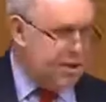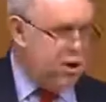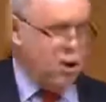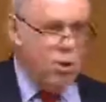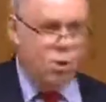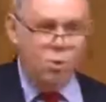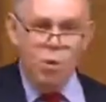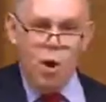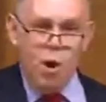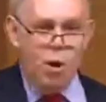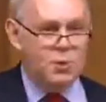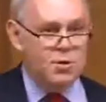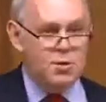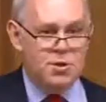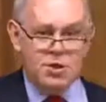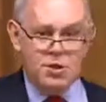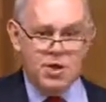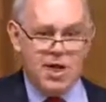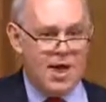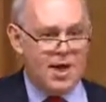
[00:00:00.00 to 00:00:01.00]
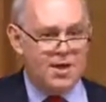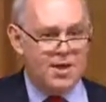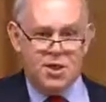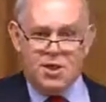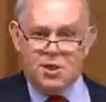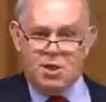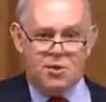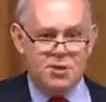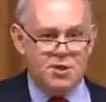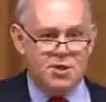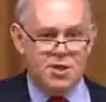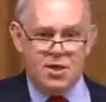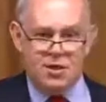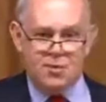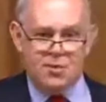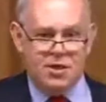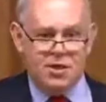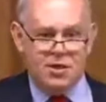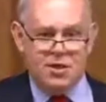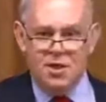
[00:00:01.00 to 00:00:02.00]
who won't, as a
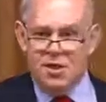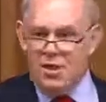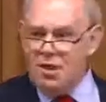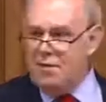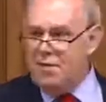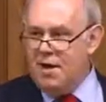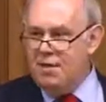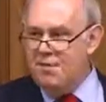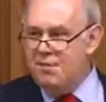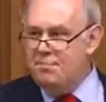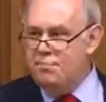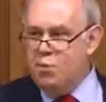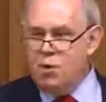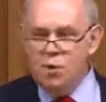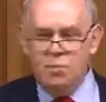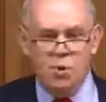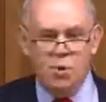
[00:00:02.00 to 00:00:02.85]
consequence of having poor